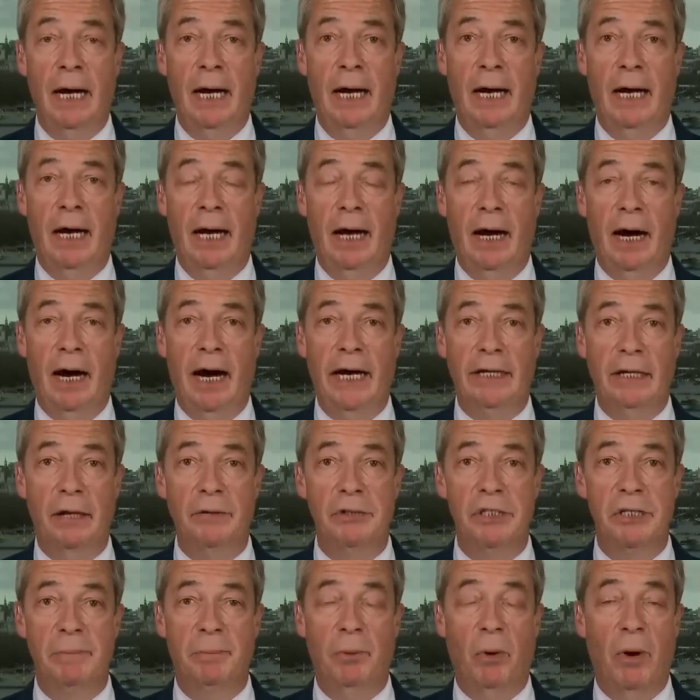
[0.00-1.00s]
Uh, I don't
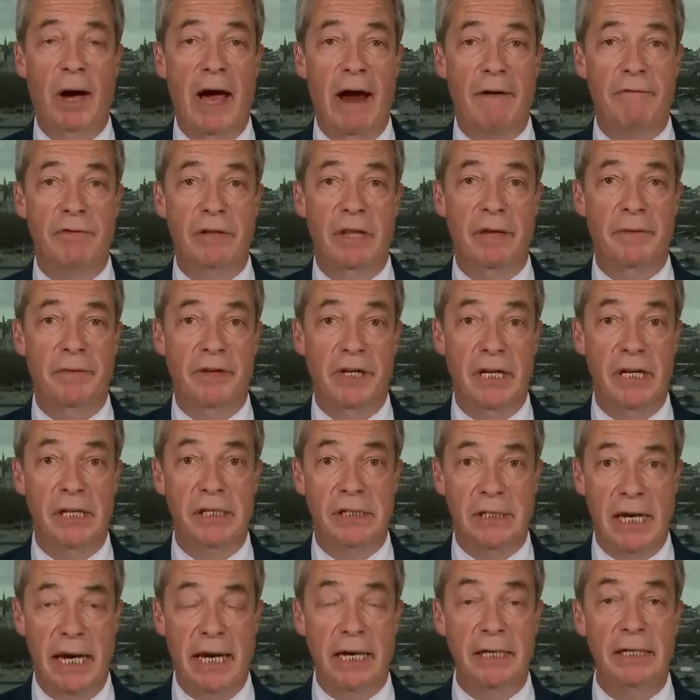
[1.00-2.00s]
support everything that he
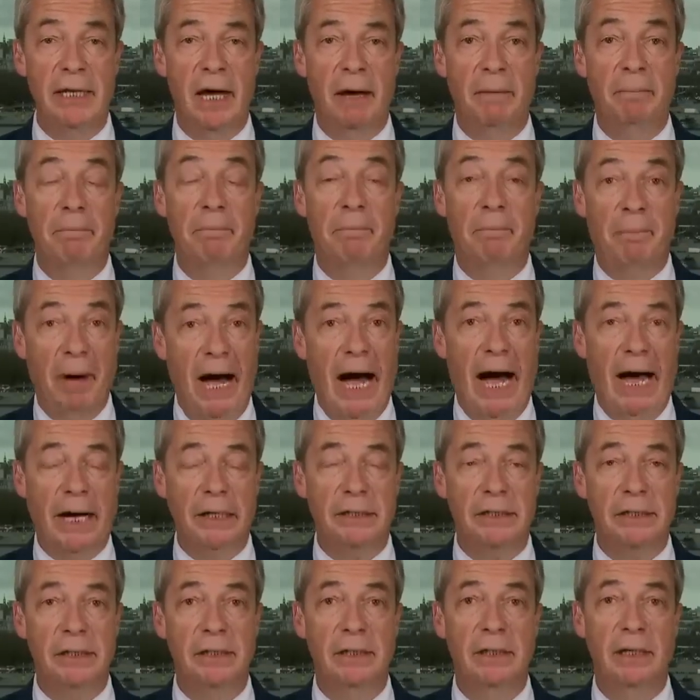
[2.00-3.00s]
did,
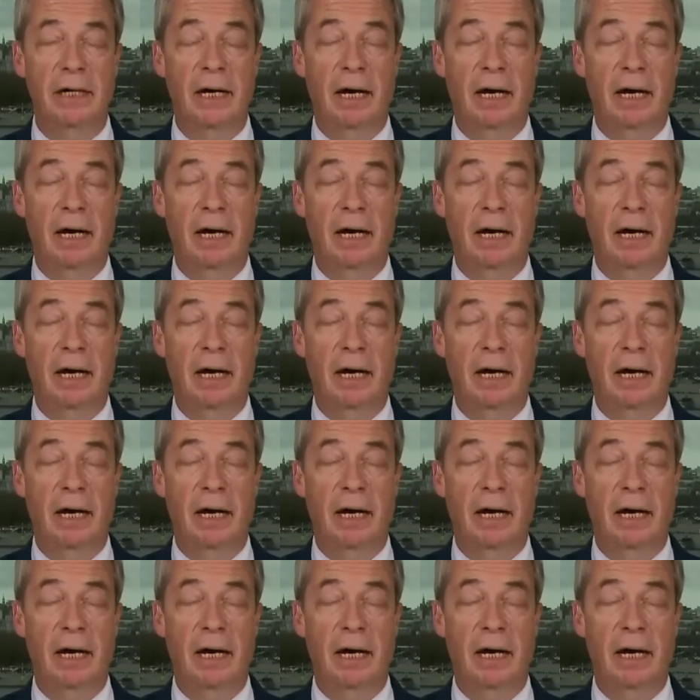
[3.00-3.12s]
but